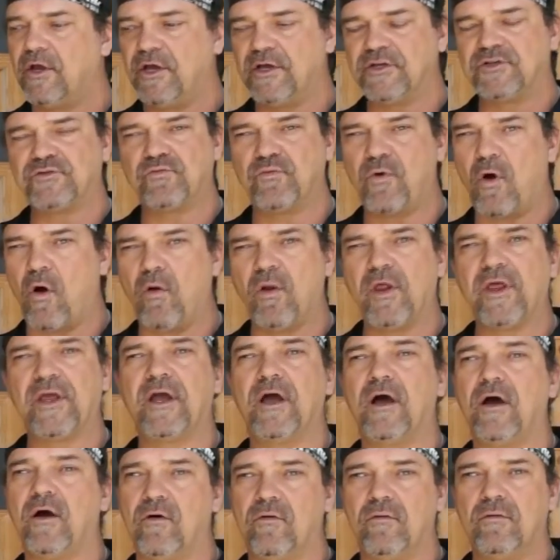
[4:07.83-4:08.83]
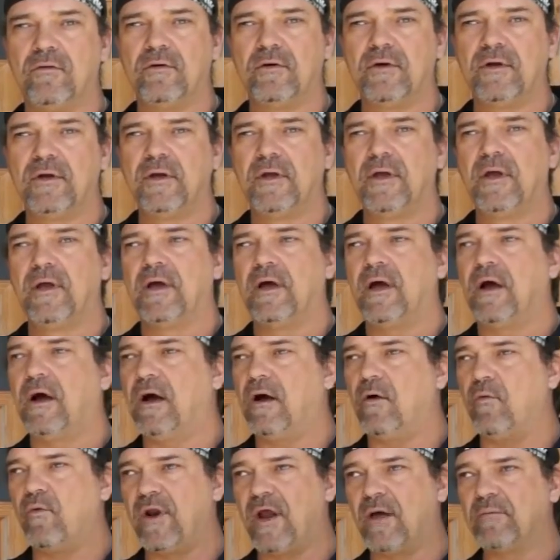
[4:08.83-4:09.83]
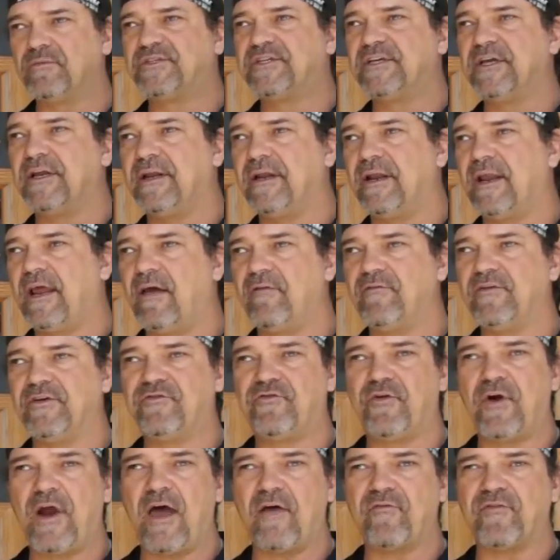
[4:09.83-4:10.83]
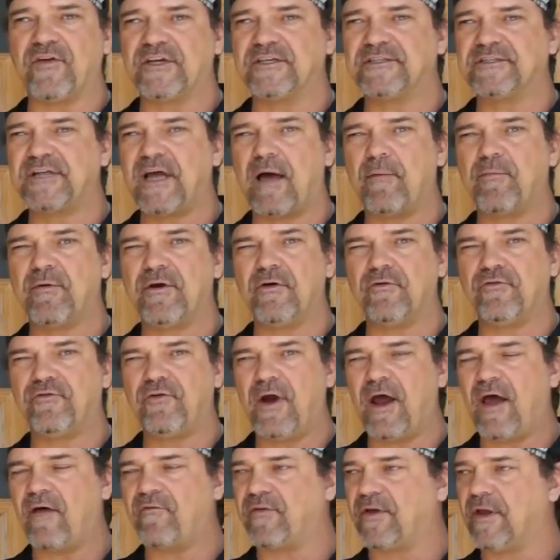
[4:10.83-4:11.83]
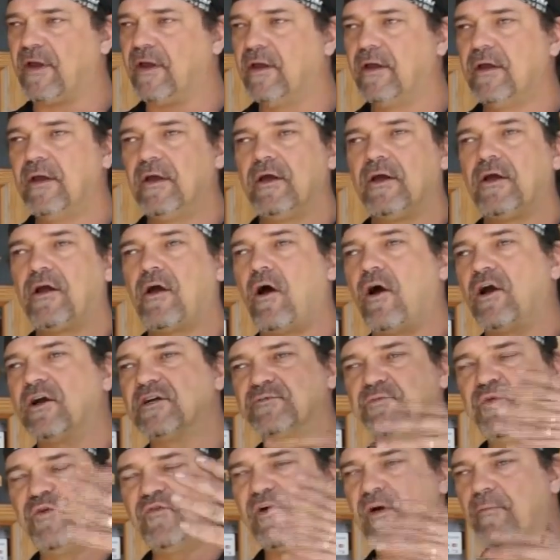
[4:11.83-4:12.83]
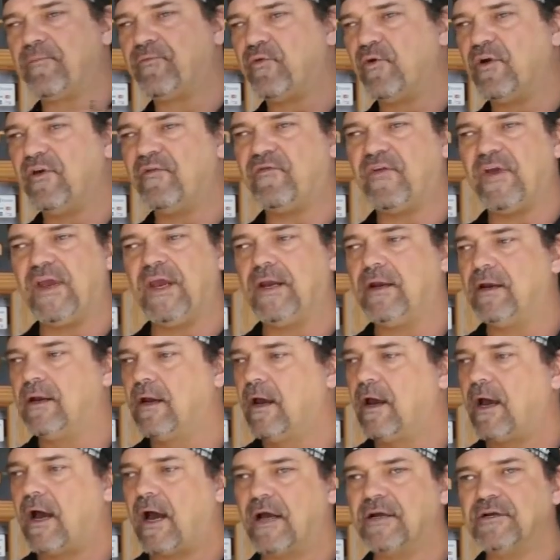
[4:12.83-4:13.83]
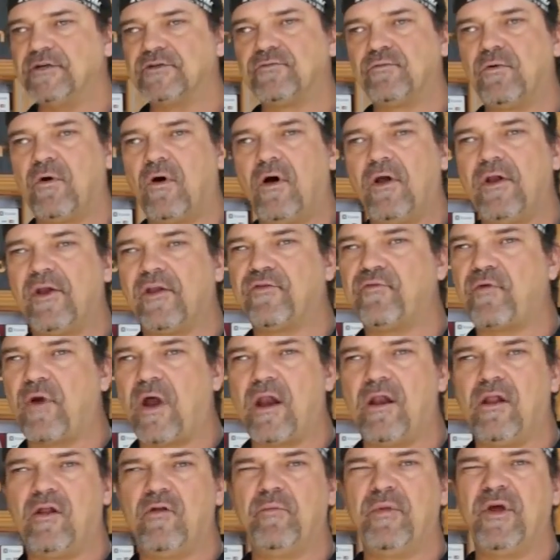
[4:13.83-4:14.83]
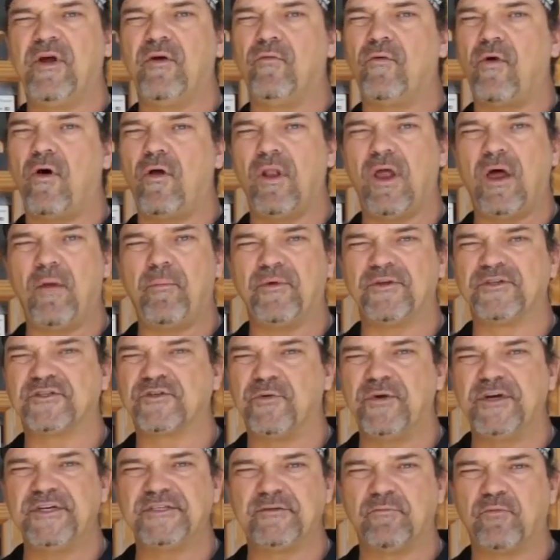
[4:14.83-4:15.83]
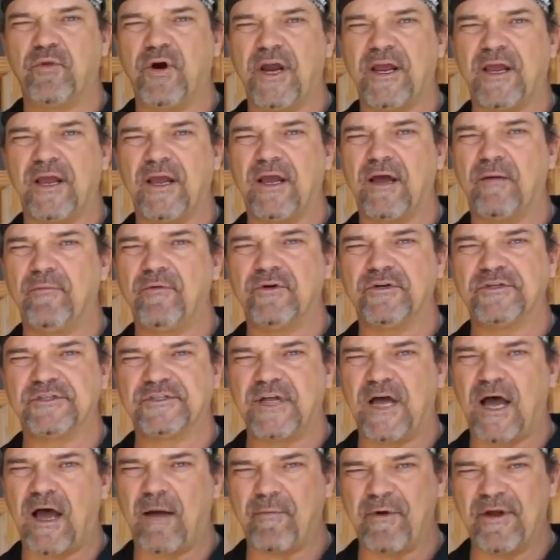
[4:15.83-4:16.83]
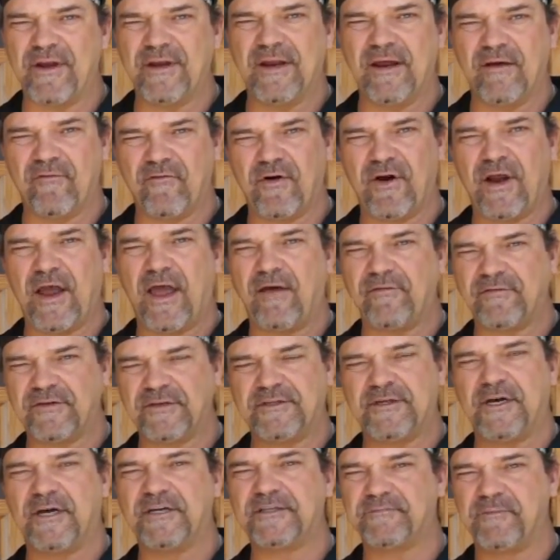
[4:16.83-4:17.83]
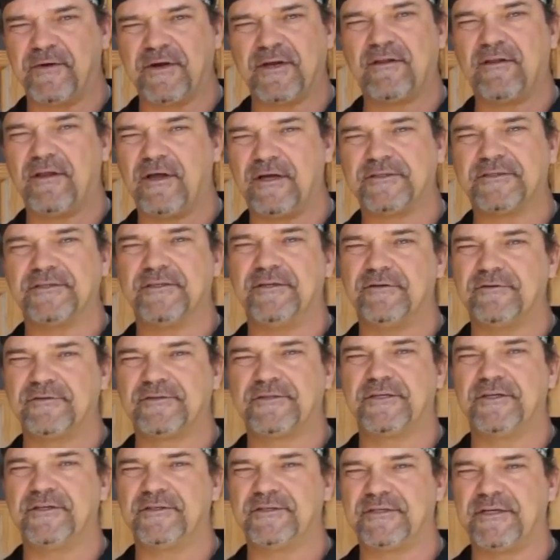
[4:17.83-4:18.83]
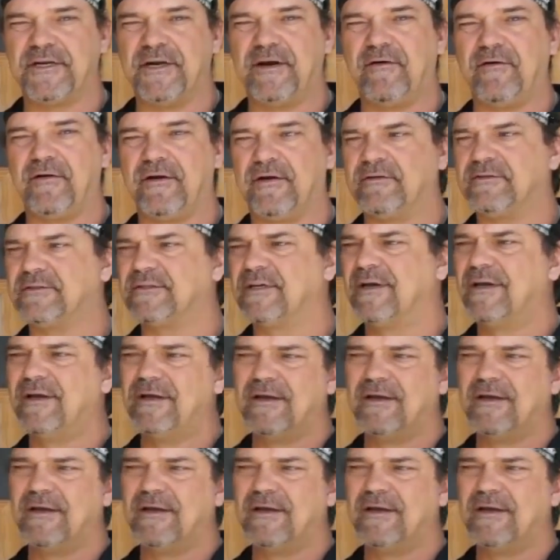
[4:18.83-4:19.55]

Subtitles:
It's roll and go. When I'm sitting in heavy traffic, stop and go traffic, cars move up 3 feet, I just roll on the throttle a little bit, roll up and squeeze the brake and come to a stop. I never have to touch my clutch in those scenarios.